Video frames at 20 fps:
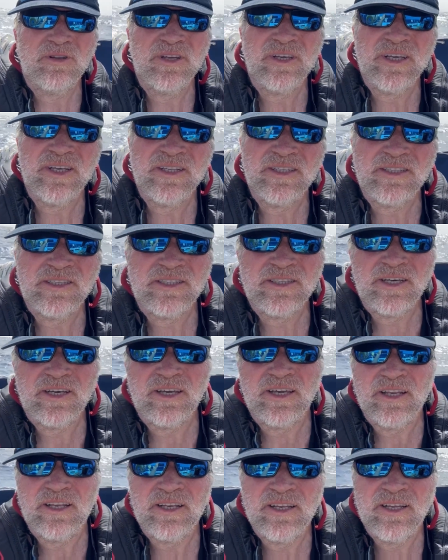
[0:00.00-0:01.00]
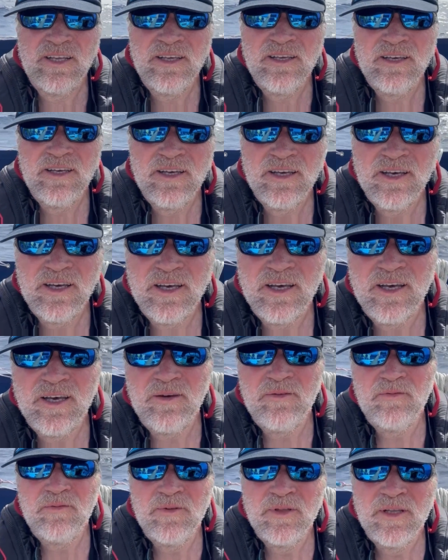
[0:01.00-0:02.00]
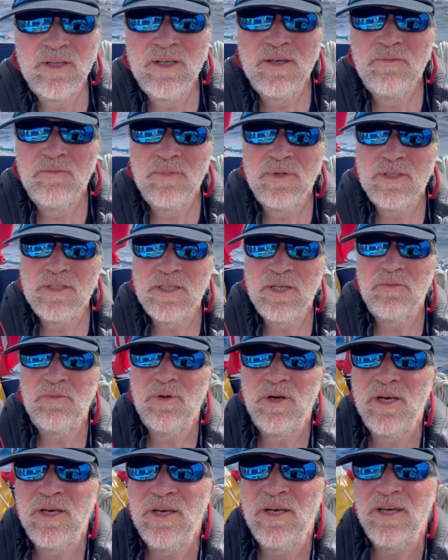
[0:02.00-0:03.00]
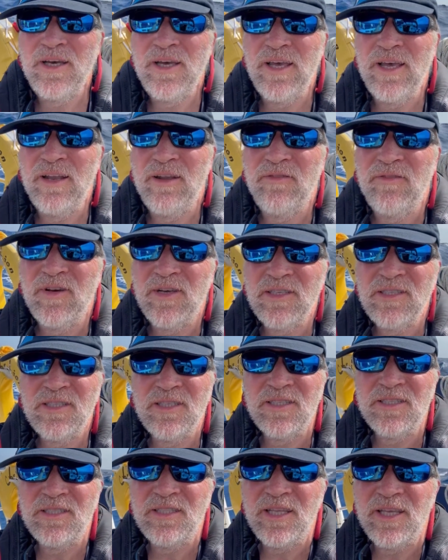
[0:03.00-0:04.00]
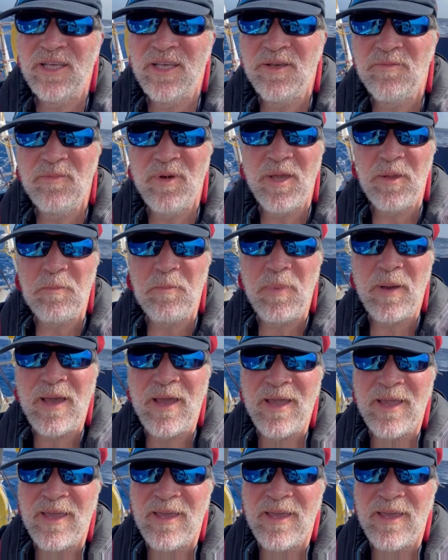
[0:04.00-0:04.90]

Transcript: in sight, but somewhere ahead of us is the main pack.